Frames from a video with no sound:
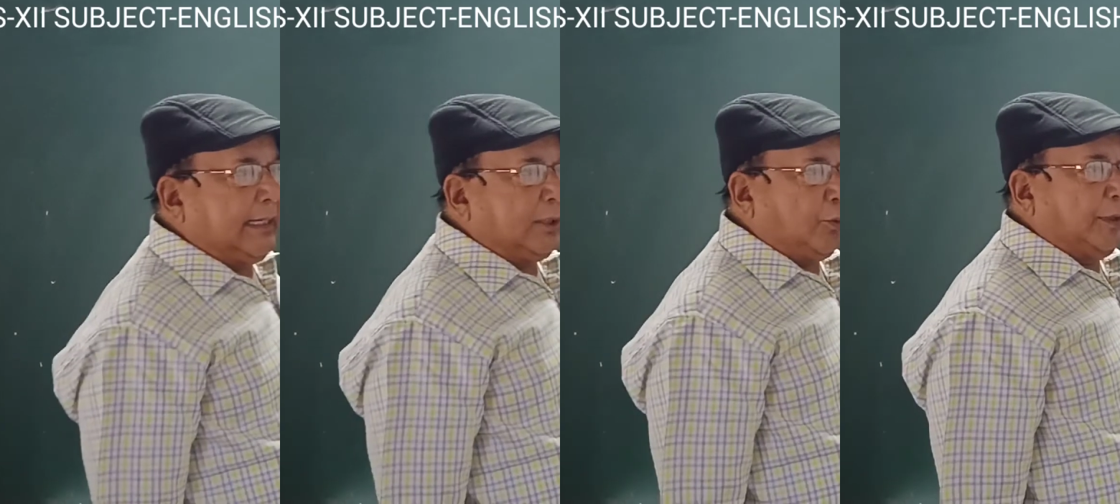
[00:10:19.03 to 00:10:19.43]

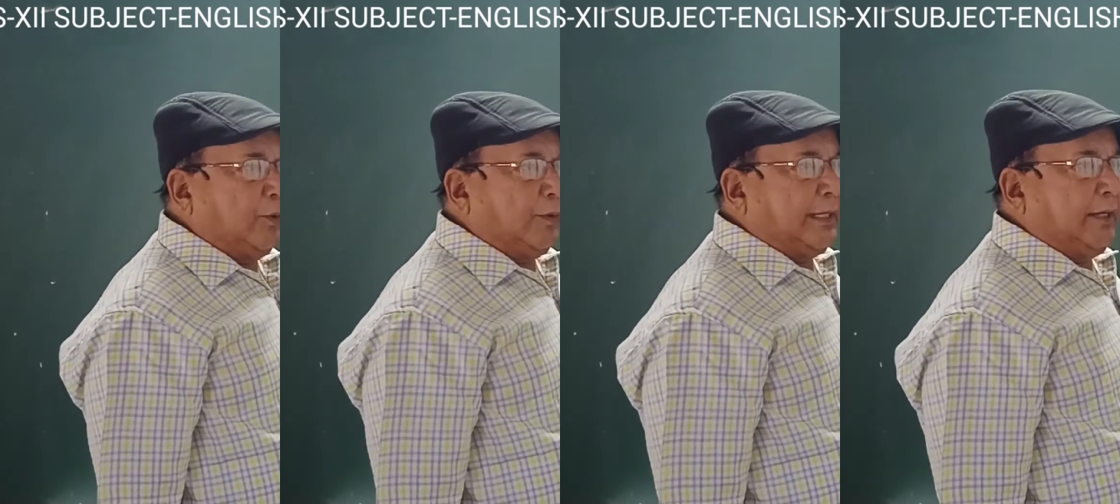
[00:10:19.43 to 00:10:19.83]
to be
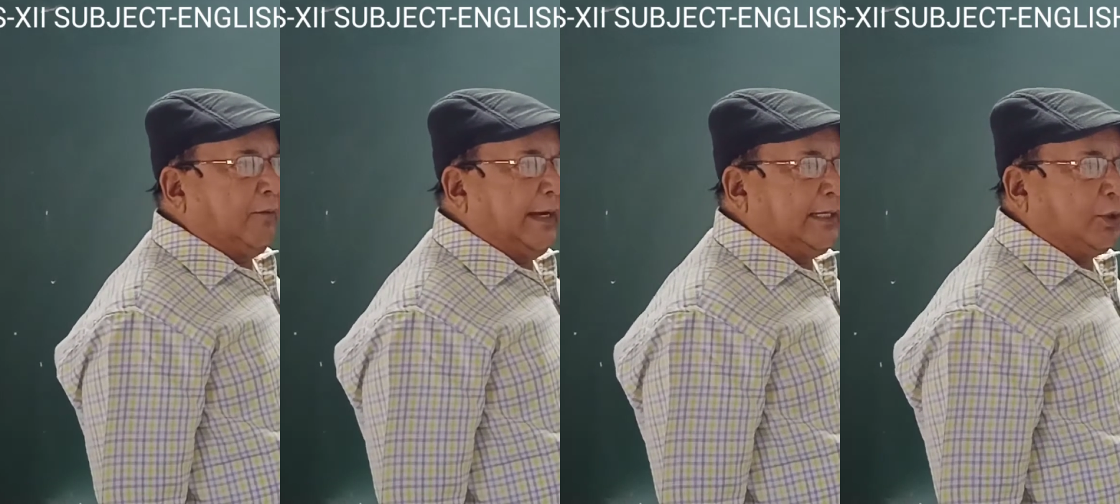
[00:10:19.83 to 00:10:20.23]
noted,
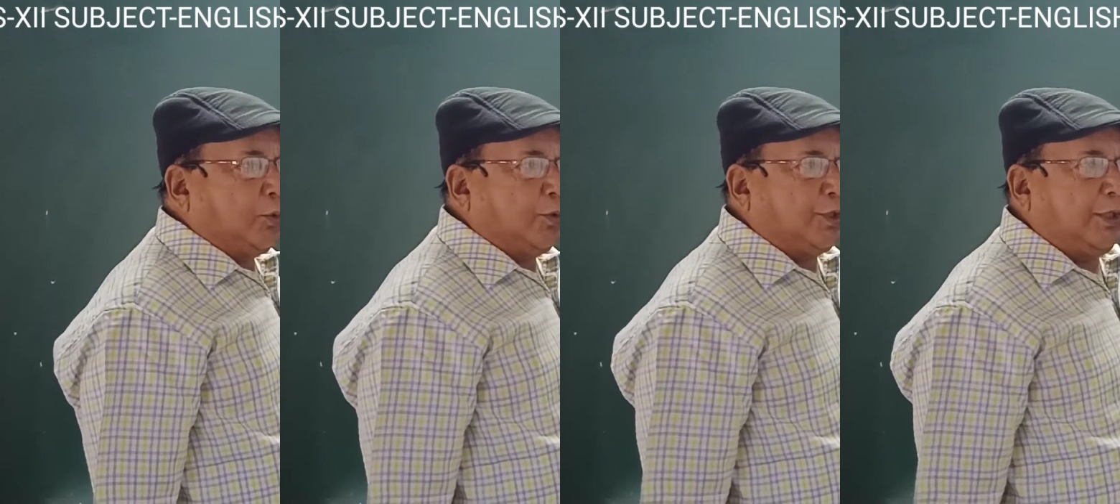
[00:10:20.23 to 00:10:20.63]
when
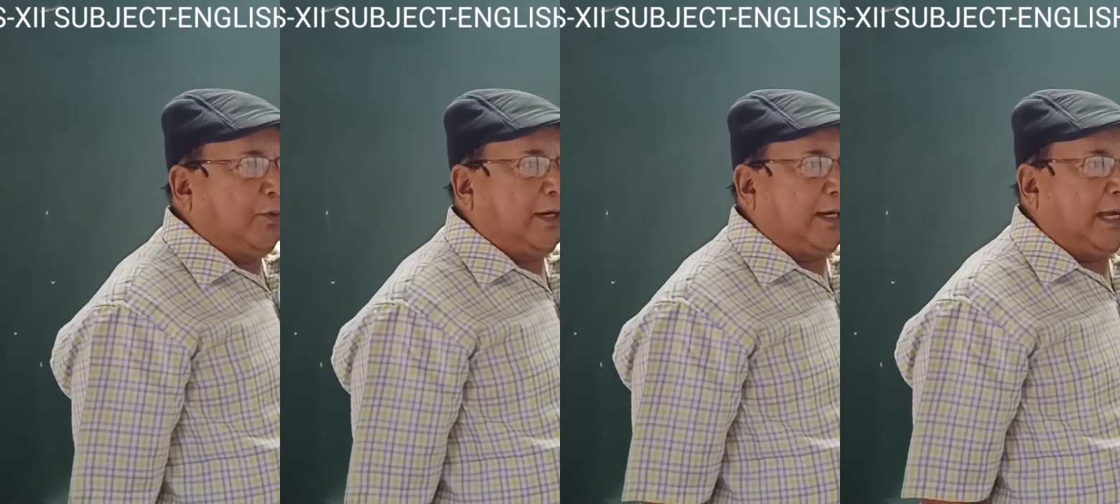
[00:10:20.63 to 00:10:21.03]
two
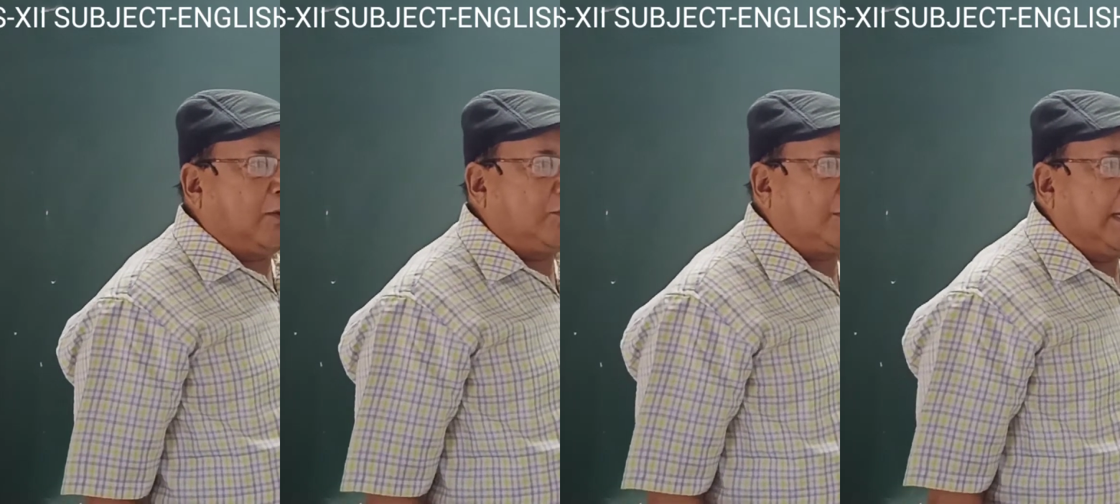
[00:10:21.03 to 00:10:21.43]
singular
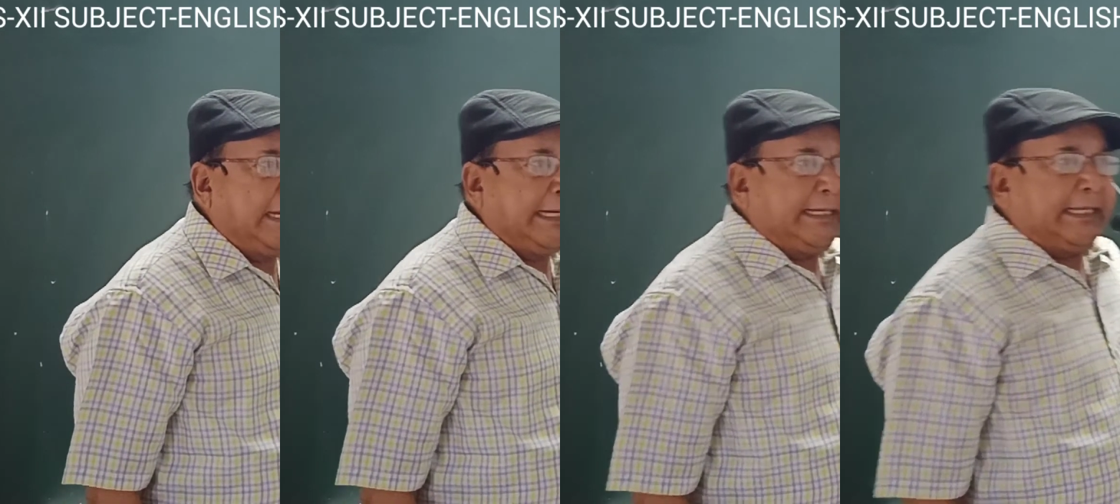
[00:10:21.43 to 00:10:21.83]
nouns
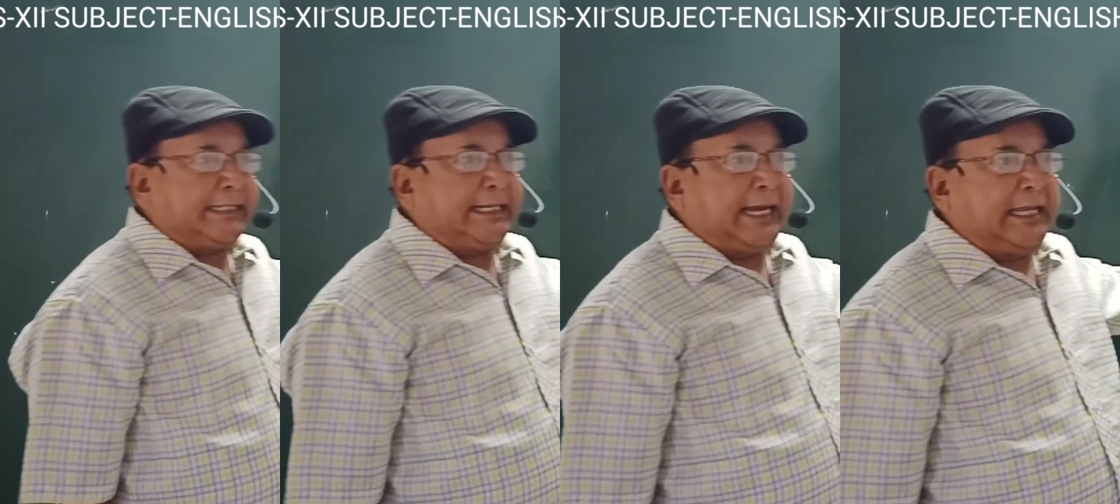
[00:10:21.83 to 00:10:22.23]

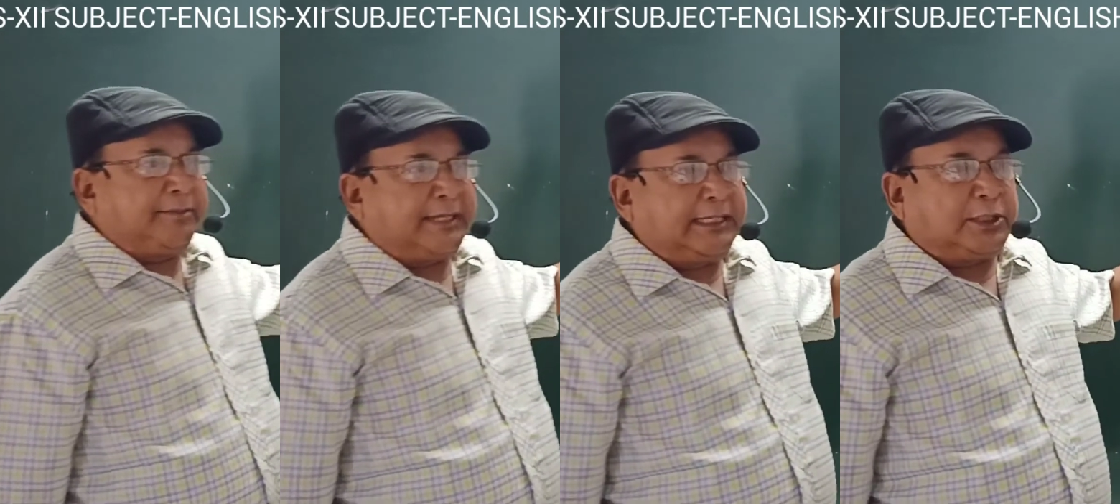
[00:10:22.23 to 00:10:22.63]

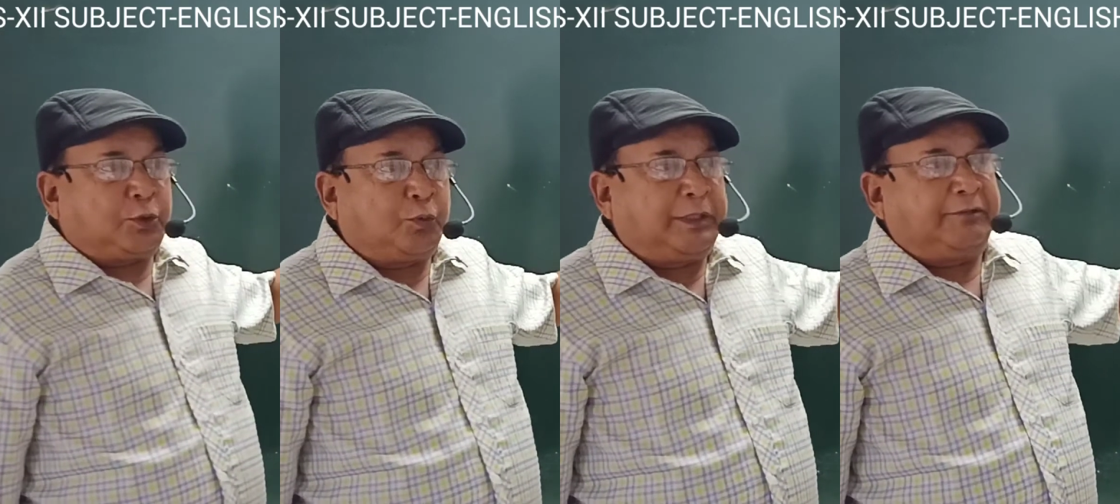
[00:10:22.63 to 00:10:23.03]
describes as
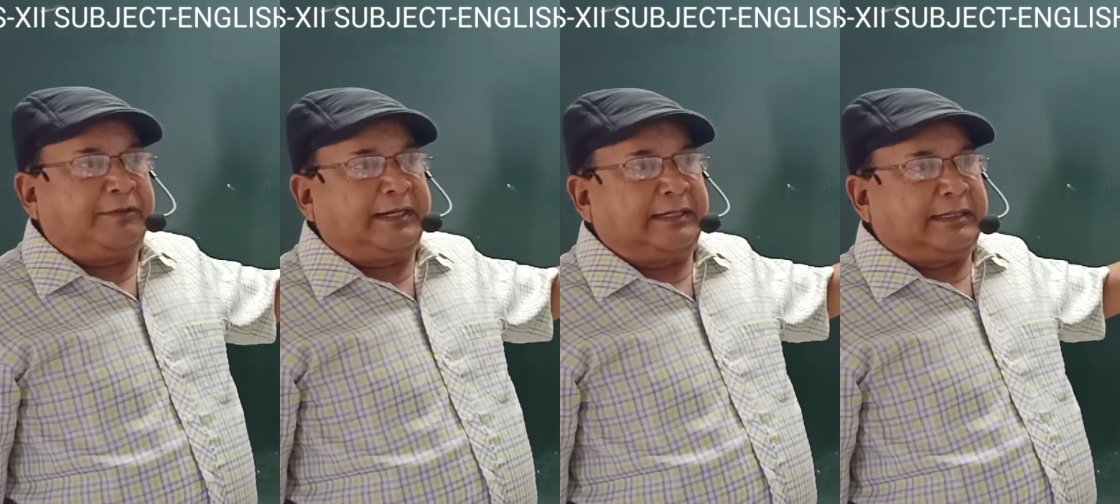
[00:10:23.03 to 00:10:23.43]
two
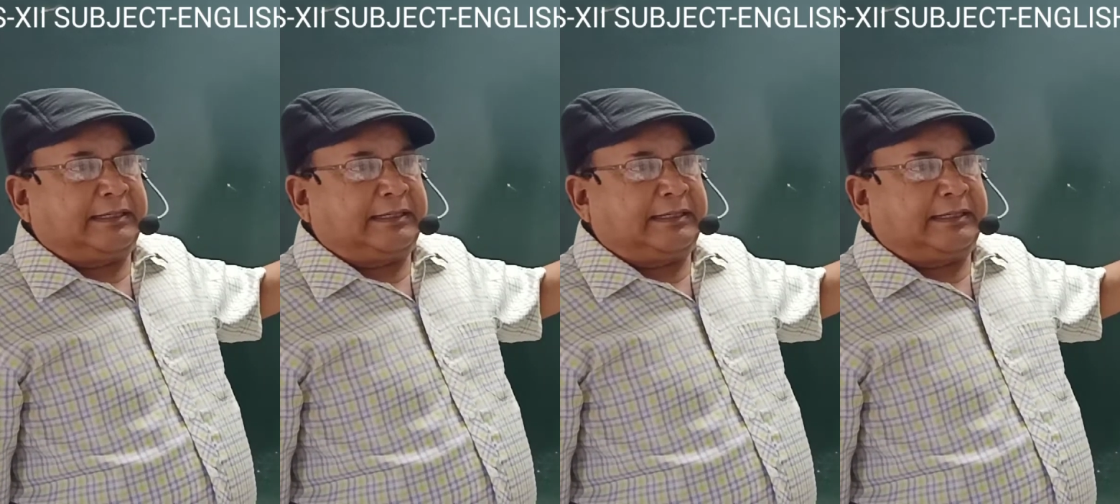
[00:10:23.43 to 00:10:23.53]
different